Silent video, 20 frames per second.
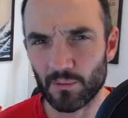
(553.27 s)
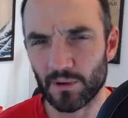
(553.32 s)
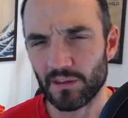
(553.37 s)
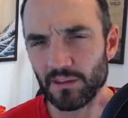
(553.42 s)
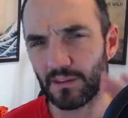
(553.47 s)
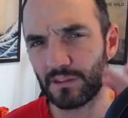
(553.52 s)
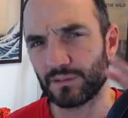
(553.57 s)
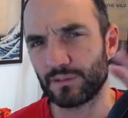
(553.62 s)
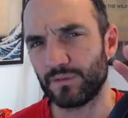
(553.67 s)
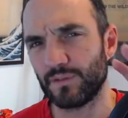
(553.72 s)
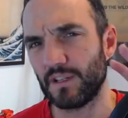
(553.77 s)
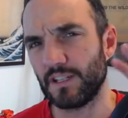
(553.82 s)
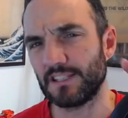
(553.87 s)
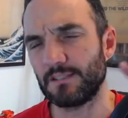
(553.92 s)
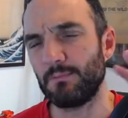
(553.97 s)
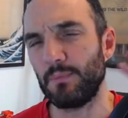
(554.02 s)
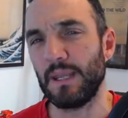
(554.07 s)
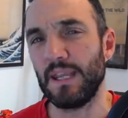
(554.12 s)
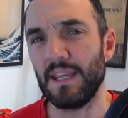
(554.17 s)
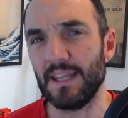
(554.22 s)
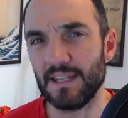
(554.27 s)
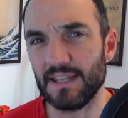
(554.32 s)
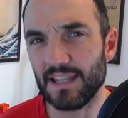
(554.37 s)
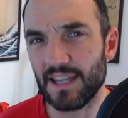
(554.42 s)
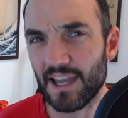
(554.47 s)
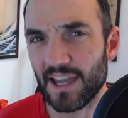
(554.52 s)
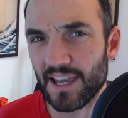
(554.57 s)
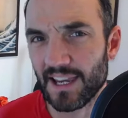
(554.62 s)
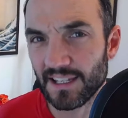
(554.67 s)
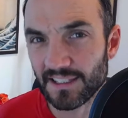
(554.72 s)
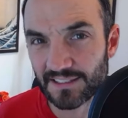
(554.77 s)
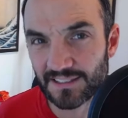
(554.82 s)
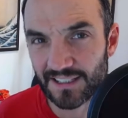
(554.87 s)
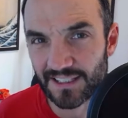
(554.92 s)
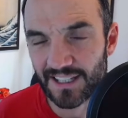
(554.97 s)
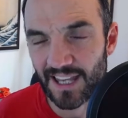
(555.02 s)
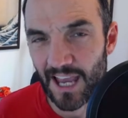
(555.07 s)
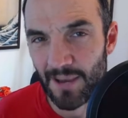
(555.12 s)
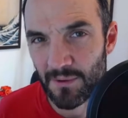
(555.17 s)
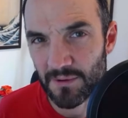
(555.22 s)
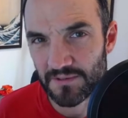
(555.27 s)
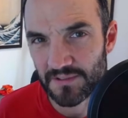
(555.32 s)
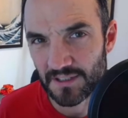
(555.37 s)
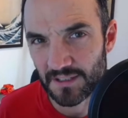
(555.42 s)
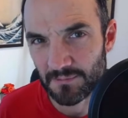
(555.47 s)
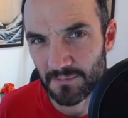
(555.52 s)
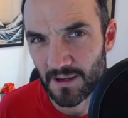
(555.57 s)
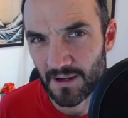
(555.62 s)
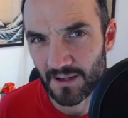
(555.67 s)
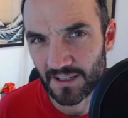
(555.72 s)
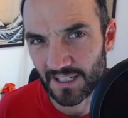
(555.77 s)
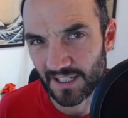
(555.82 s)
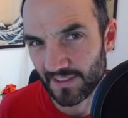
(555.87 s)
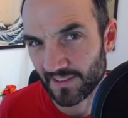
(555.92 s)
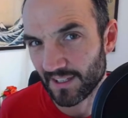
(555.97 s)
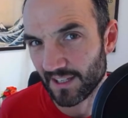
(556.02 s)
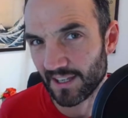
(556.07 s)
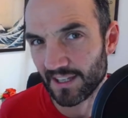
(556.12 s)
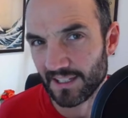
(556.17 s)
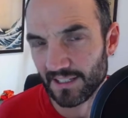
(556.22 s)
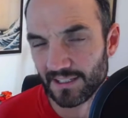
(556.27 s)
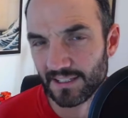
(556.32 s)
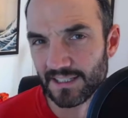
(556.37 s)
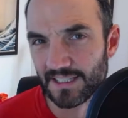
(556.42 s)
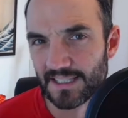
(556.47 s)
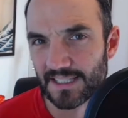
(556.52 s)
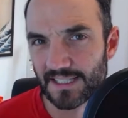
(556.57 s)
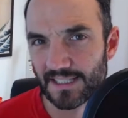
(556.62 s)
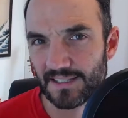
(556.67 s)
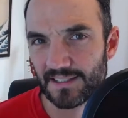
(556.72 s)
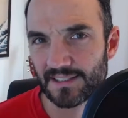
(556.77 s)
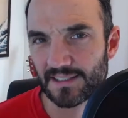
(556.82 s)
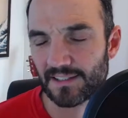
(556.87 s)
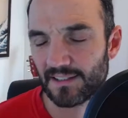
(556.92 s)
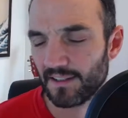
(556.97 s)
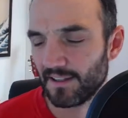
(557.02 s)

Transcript: one of those first PDAs that came onto the market in the late 90s.